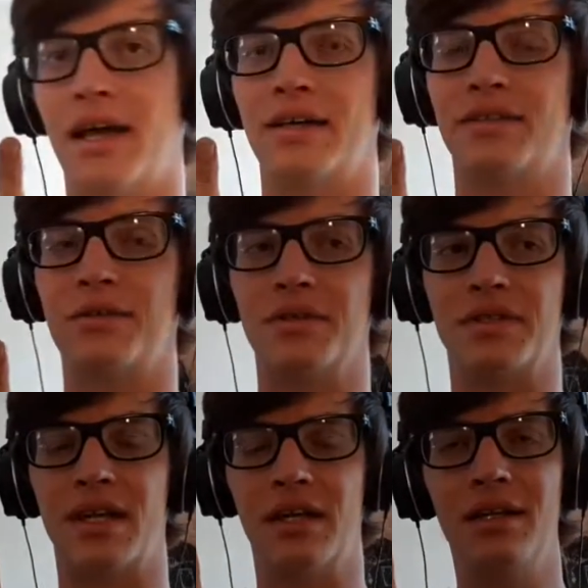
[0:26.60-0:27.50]
as you can
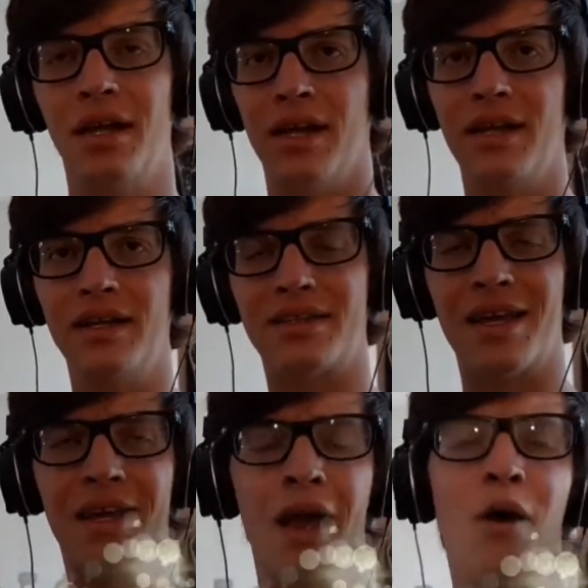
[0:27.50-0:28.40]
tell, it is
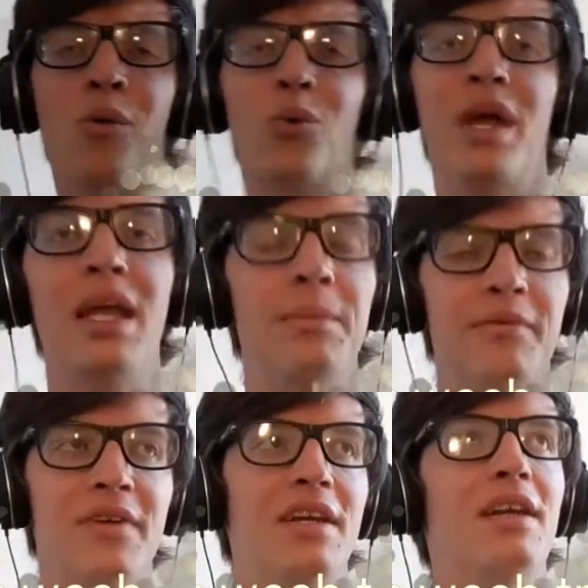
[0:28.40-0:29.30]
a weeb
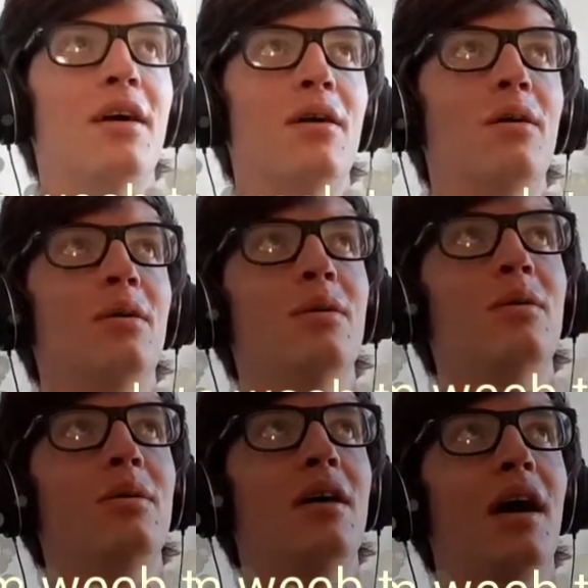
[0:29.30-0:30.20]

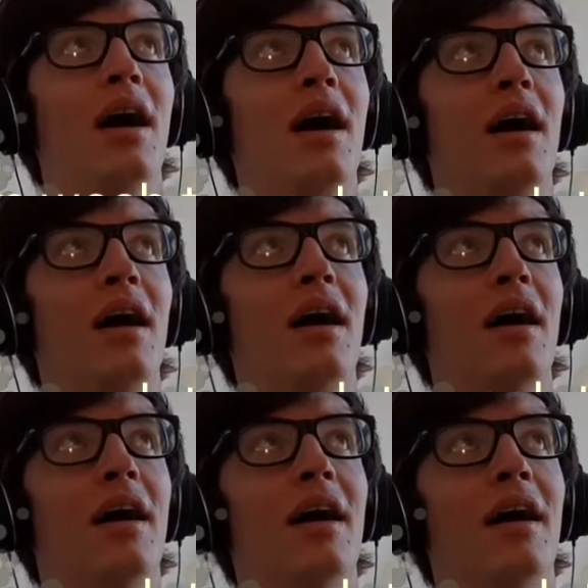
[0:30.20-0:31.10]
video. Ha ha
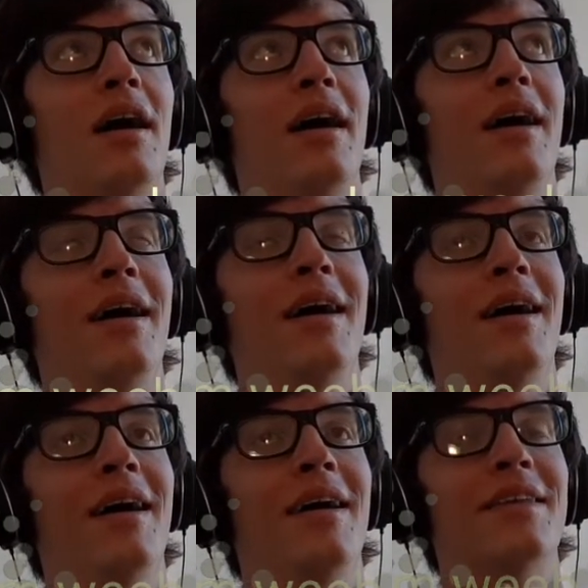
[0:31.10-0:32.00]
ha ha
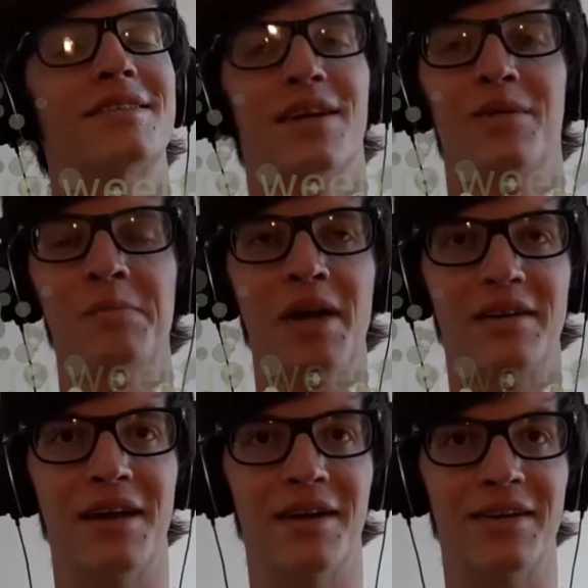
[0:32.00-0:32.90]
ha. That's all we make
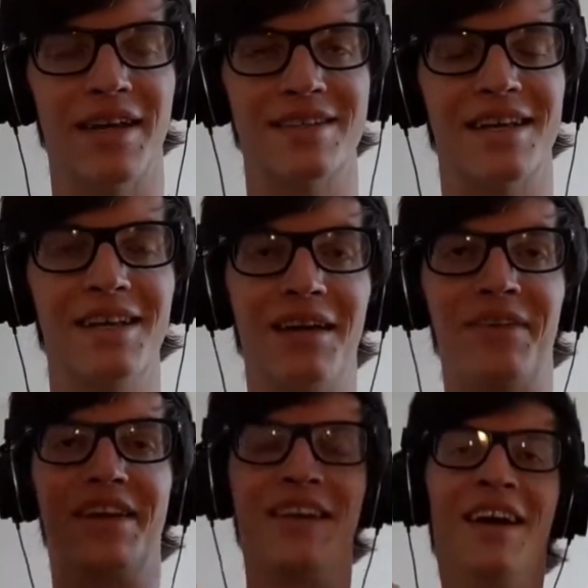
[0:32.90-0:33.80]
nowadays. I love
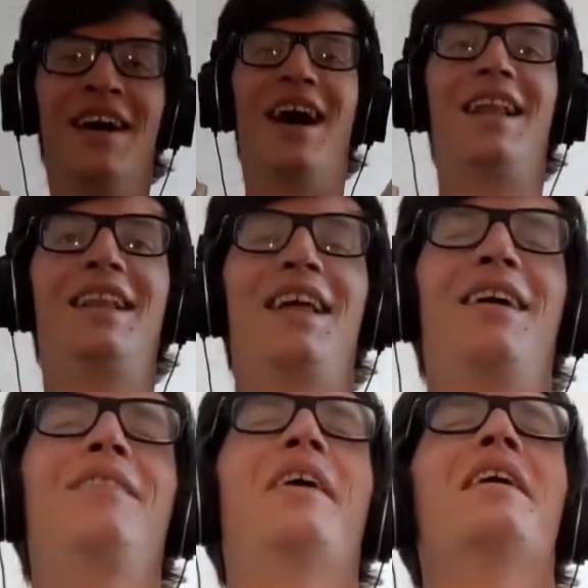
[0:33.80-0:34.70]
it. I
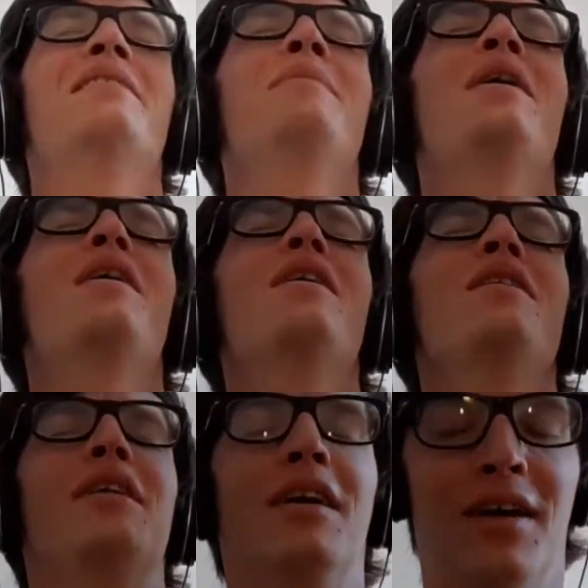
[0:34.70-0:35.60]
love anime.